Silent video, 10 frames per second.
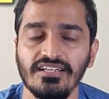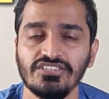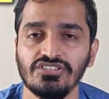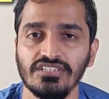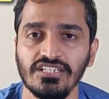
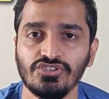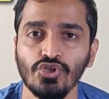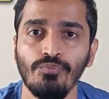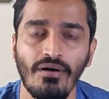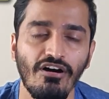is
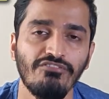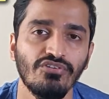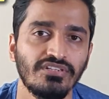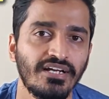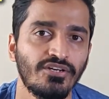so
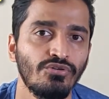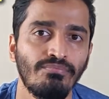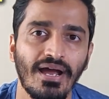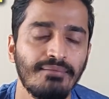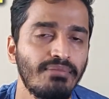powerful that you
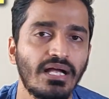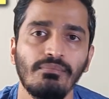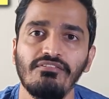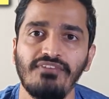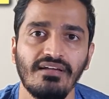might
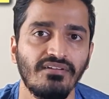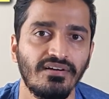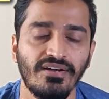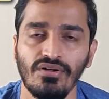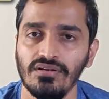become a
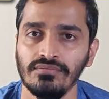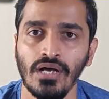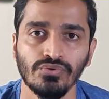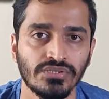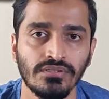500 or
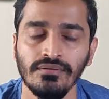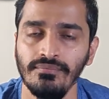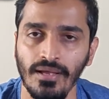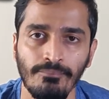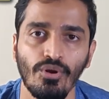
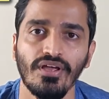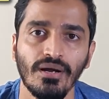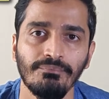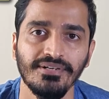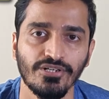1,000 employee
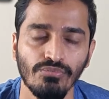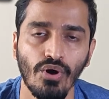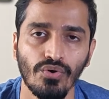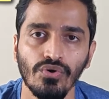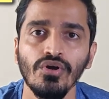company
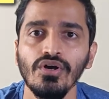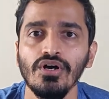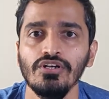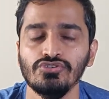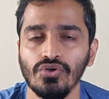tomorrow.
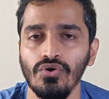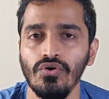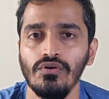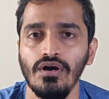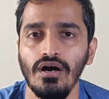
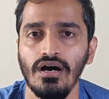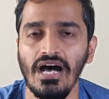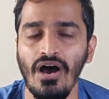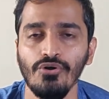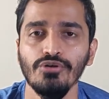So
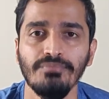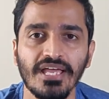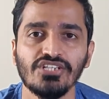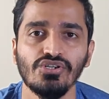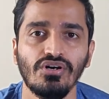how do you
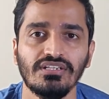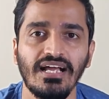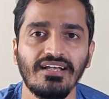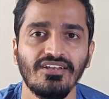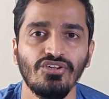make sure
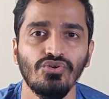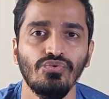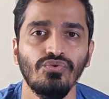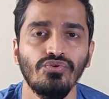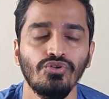that
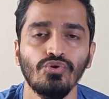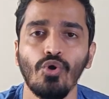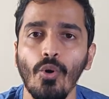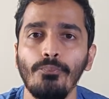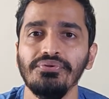you
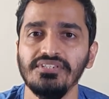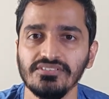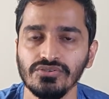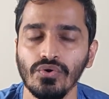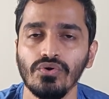cope with
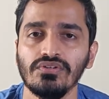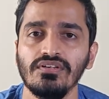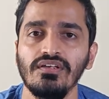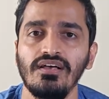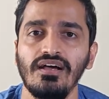this growth